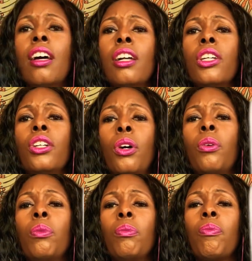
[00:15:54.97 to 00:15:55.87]

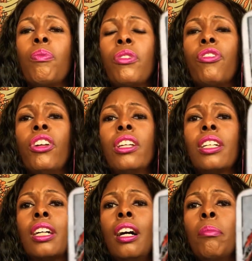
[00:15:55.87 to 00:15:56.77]
filling the
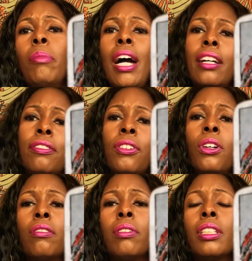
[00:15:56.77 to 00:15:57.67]
cup back and
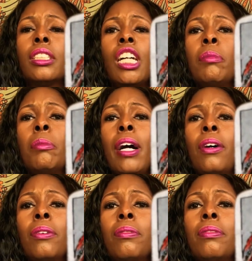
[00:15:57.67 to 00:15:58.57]
forth with the same
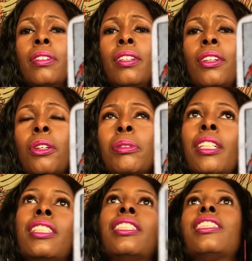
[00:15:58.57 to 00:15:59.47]
amount. You know what I'm saying?
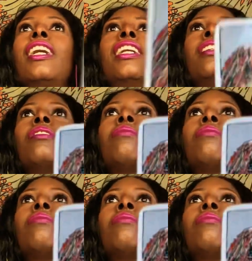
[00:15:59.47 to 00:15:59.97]
It's just like,